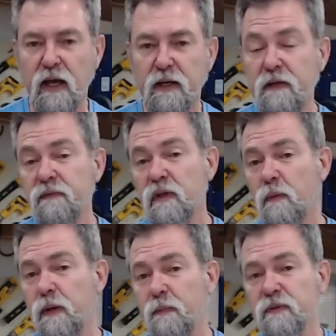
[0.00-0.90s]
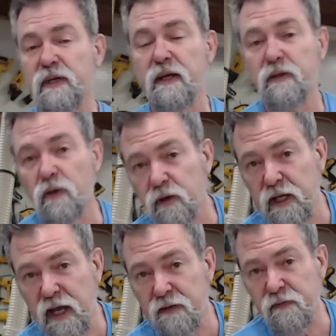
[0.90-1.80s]
and even though people say that you're not
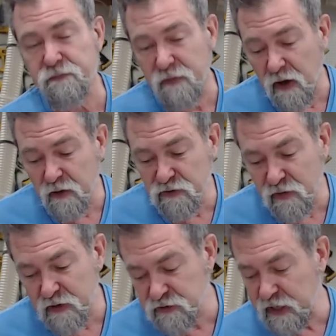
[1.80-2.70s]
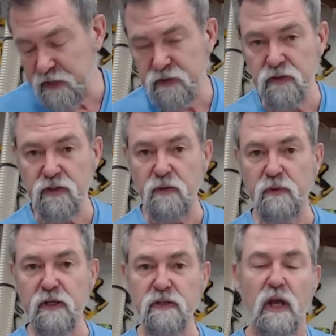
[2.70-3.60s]
going to have a fire as far as static is concerned
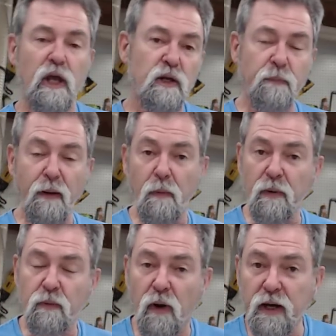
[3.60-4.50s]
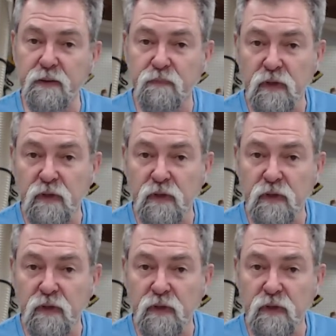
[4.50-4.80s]
with this, you're probably right.